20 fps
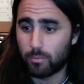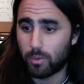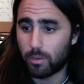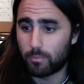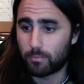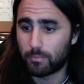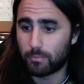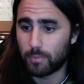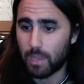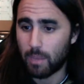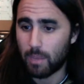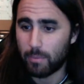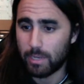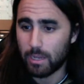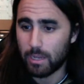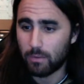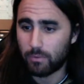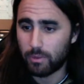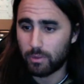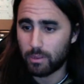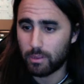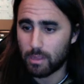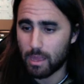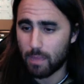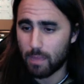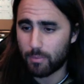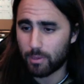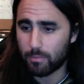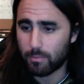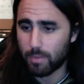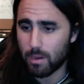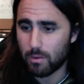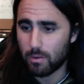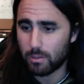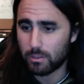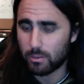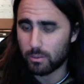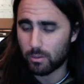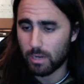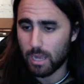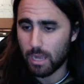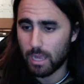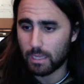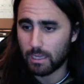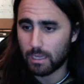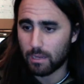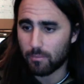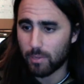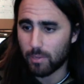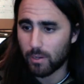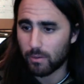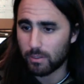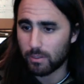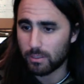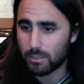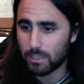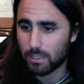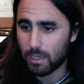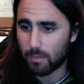But I'll be down for the Epic Mountains or Icon Mountains.